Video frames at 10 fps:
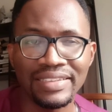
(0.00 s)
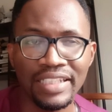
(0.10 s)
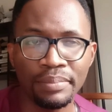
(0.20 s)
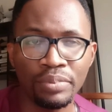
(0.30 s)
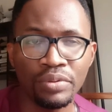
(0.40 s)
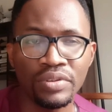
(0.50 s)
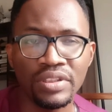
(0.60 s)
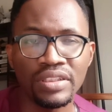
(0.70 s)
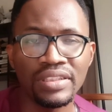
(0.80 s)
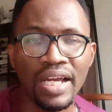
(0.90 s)
tabled
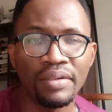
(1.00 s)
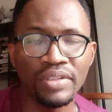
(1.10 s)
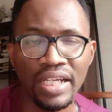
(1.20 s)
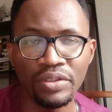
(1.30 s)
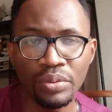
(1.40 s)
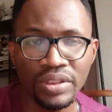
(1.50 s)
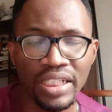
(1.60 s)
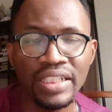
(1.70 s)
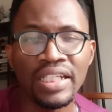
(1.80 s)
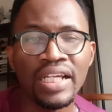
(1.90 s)
down, they are
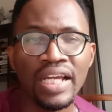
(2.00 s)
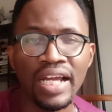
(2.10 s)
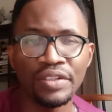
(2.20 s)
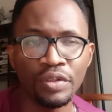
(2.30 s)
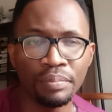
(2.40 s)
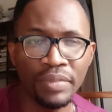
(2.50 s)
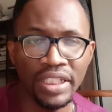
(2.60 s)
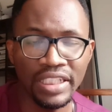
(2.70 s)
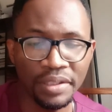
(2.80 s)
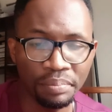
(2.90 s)
noted, and you're
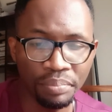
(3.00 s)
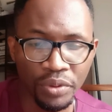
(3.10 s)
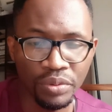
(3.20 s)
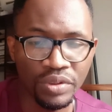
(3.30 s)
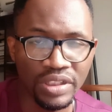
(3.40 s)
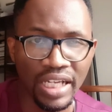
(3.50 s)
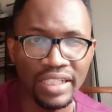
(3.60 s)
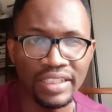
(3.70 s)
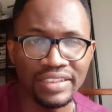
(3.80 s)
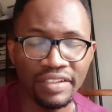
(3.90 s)
making inputs
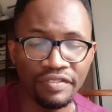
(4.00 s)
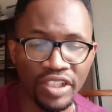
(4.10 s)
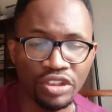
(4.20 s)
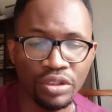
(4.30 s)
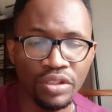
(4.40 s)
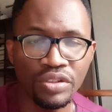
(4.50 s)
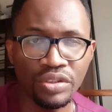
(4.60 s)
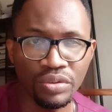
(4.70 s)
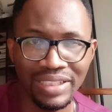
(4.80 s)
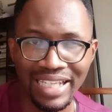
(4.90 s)
and interventions
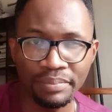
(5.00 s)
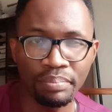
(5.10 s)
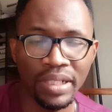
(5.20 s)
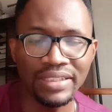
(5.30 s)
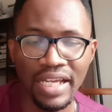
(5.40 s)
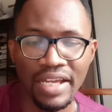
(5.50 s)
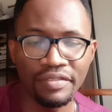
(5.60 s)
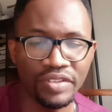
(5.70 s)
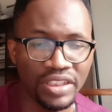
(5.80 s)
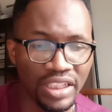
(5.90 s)
to get better
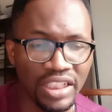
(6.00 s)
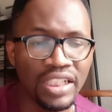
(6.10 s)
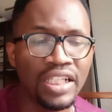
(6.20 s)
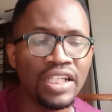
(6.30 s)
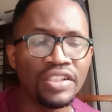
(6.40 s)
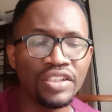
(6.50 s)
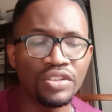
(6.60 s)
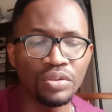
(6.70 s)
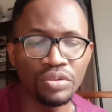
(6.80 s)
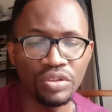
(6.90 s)
every day. You need
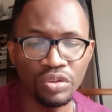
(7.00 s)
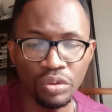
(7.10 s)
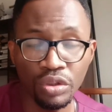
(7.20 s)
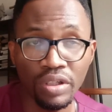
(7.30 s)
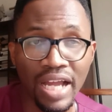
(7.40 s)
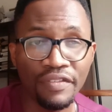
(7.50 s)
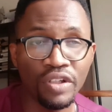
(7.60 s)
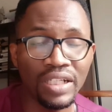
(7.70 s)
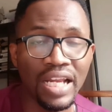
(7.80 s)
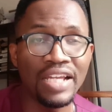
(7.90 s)
to have
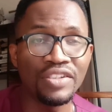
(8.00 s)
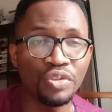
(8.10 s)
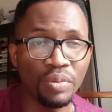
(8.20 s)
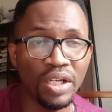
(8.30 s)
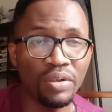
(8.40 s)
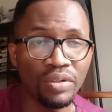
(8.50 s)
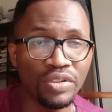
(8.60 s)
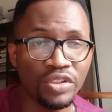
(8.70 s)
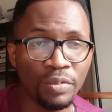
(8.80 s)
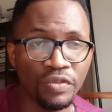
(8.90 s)
your clients'
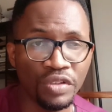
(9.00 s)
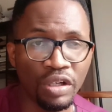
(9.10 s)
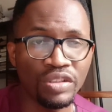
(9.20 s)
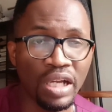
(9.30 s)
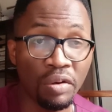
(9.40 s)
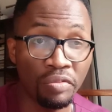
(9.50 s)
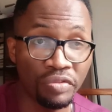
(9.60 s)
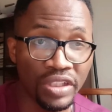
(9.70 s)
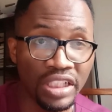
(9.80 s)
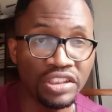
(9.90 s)
records. Some of the records are
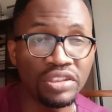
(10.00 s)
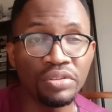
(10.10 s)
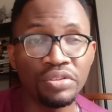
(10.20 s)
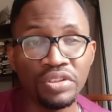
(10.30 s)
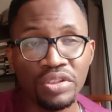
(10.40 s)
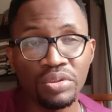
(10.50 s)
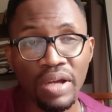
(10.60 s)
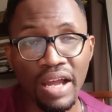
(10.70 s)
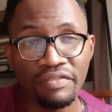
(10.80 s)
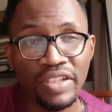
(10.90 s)
confidential. You need to
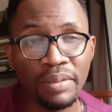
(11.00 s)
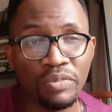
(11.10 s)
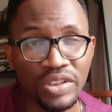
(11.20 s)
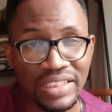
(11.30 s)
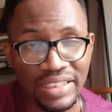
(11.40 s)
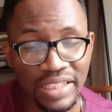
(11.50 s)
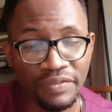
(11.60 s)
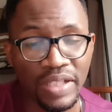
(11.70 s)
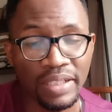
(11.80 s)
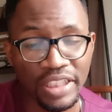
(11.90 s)
have them
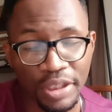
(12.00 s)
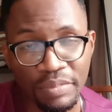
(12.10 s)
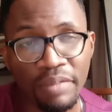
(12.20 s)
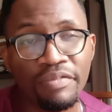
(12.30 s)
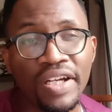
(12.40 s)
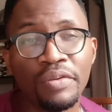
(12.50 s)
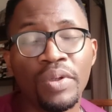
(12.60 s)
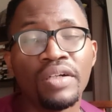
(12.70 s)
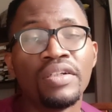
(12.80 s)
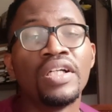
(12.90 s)
saved and keep them very
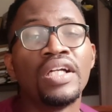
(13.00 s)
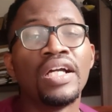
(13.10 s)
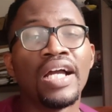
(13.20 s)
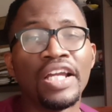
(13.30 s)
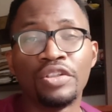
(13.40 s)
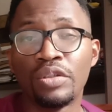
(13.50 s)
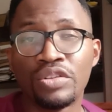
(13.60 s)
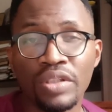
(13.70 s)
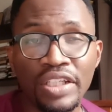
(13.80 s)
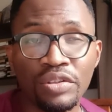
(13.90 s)
well. And
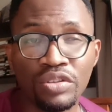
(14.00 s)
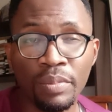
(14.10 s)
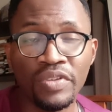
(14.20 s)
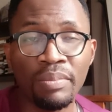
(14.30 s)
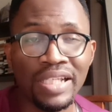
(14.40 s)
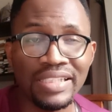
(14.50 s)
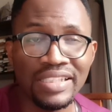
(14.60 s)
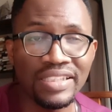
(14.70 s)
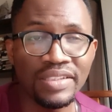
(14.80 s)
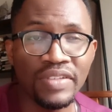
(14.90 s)
some of them are
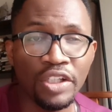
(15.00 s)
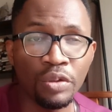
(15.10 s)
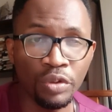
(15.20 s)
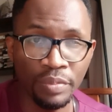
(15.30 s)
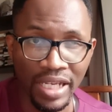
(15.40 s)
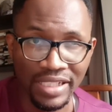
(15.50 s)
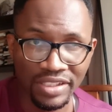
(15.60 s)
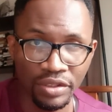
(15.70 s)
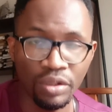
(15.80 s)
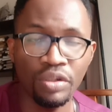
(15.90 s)
sensitive that you don't want to be
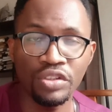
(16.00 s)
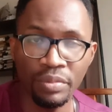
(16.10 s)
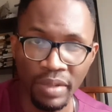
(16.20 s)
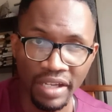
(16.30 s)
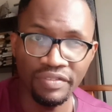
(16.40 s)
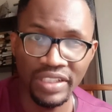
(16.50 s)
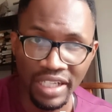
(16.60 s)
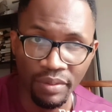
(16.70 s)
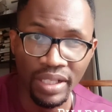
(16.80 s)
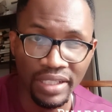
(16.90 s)
asking your customer every
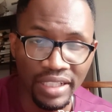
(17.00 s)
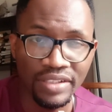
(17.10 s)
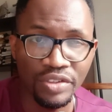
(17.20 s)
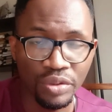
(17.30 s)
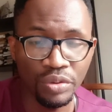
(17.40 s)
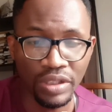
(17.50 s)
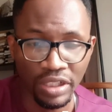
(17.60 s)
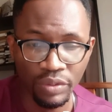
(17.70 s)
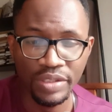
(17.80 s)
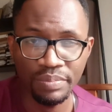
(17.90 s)
now and then. So you can
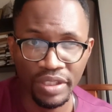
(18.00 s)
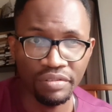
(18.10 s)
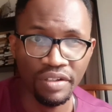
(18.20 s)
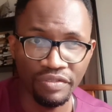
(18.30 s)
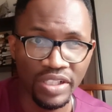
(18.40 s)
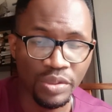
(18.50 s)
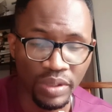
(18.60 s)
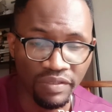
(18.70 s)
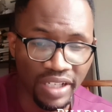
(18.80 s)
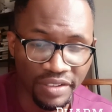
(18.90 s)
always make reference
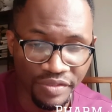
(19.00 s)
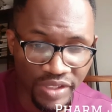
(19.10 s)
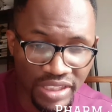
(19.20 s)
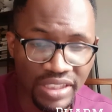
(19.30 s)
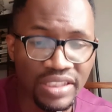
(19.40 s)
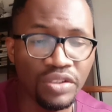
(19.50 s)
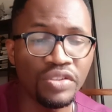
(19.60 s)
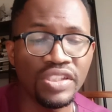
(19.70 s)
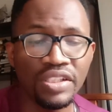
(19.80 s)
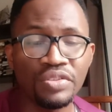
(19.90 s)
whenever they visit. Your
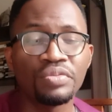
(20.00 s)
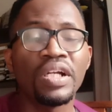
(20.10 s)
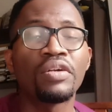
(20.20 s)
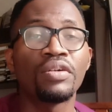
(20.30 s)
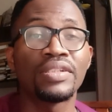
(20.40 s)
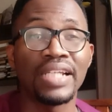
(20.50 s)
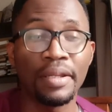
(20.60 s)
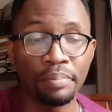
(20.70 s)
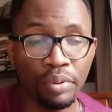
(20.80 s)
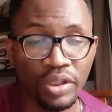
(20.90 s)
sales records are
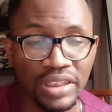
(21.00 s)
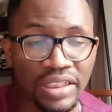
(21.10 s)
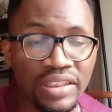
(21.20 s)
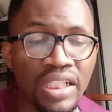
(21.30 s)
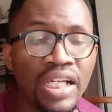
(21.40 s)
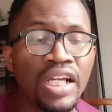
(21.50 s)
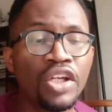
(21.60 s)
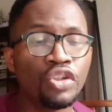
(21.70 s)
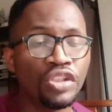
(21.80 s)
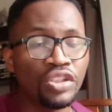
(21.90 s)
important.
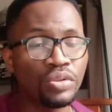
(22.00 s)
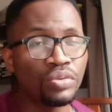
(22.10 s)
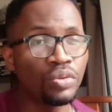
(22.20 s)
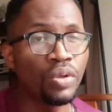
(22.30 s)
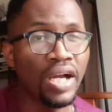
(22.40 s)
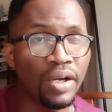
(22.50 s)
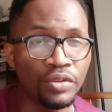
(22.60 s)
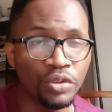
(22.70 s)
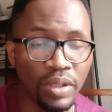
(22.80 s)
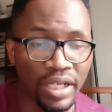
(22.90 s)
You need to know how
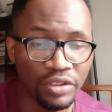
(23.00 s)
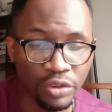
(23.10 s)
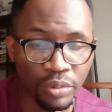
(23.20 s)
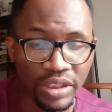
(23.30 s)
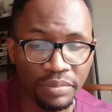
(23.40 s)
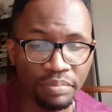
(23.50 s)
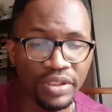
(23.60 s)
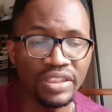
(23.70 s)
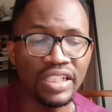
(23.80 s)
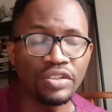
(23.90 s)
you are doing in
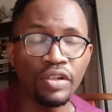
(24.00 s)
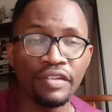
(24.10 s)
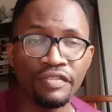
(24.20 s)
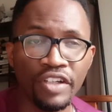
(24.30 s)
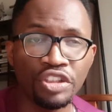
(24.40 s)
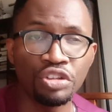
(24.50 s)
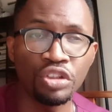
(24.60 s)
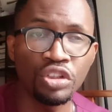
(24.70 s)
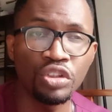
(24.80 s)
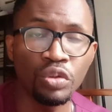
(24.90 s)
business, your inventory.
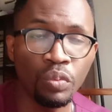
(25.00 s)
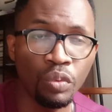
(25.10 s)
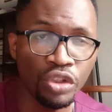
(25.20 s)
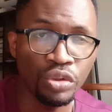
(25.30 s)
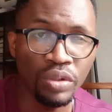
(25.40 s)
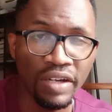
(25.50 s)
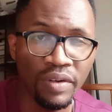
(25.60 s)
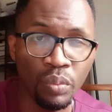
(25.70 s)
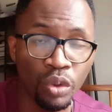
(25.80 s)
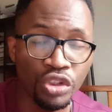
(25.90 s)
You need to know what you have
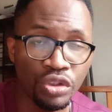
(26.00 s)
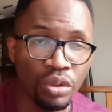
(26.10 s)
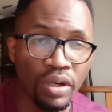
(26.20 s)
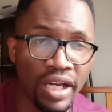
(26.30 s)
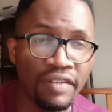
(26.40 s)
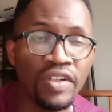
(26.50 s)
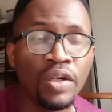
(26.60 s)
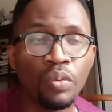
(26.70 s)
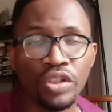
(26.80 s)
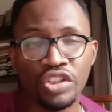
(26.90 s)
and what you don't have,
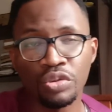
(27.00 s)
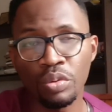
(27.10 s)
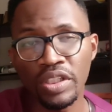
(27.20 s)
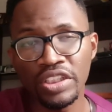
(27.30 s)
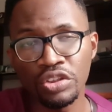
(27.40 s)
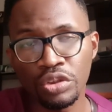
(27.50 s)
what is running